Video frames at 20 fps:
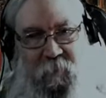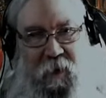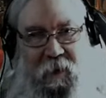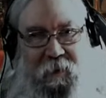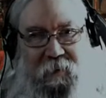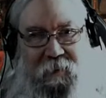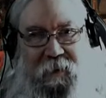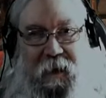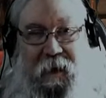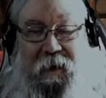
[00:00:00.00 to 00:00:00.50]

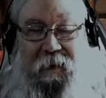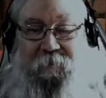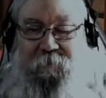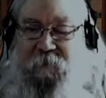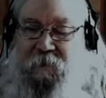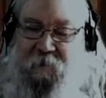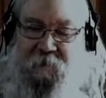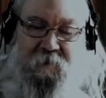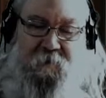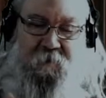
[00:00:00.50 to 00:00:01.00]
but I
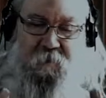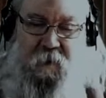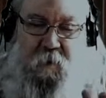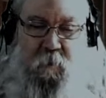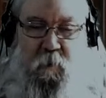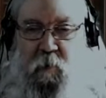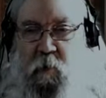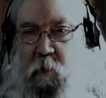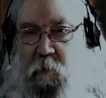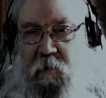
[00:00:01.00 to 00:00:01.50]
just
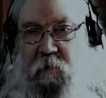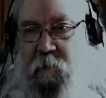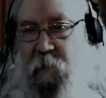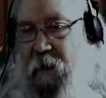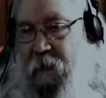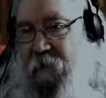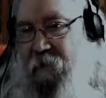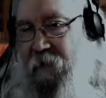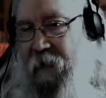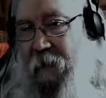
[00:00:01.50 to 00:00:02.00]
love Lawrence
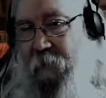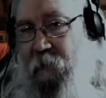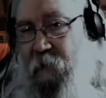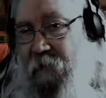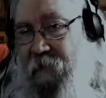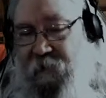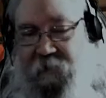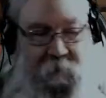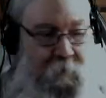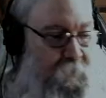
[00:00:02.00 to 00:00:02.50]
Block's novels.